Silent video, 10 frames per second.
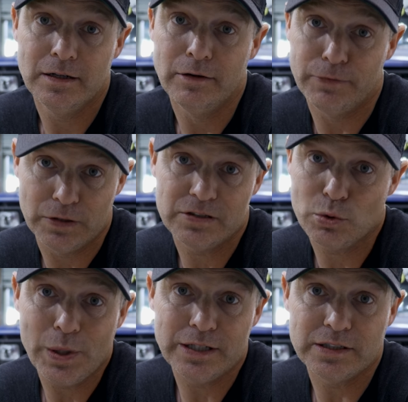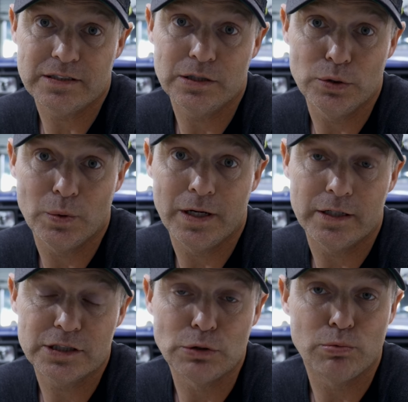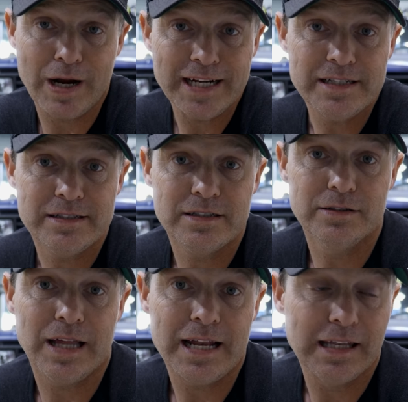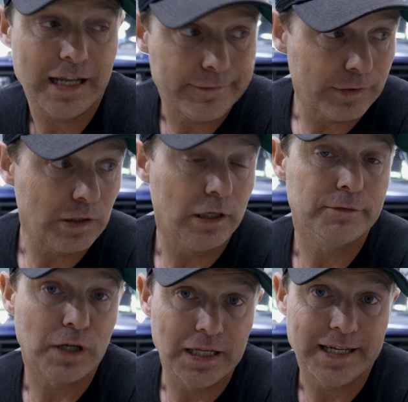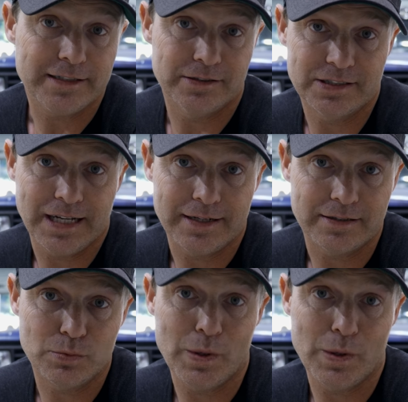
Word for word: for the squares to uh, to rise to that level of collector status,